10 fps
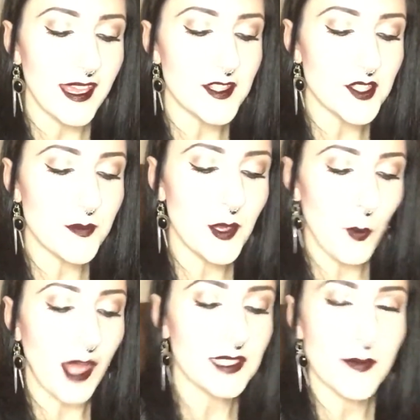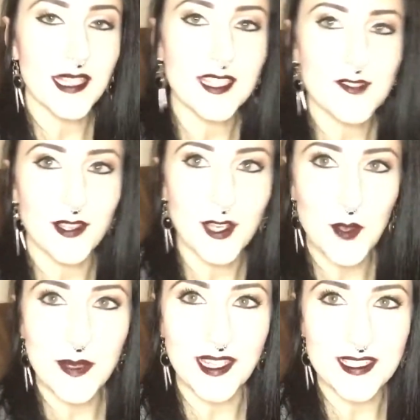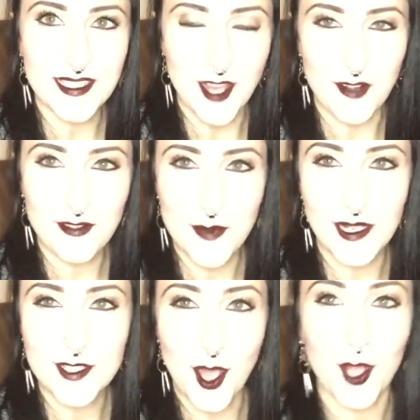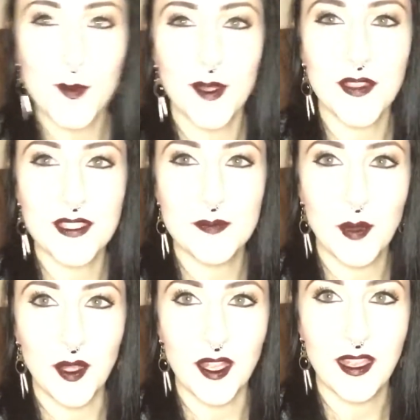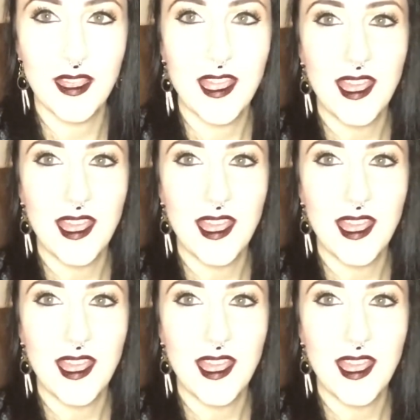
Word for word: It took me a while to make this video because it's hard for me to talk about this book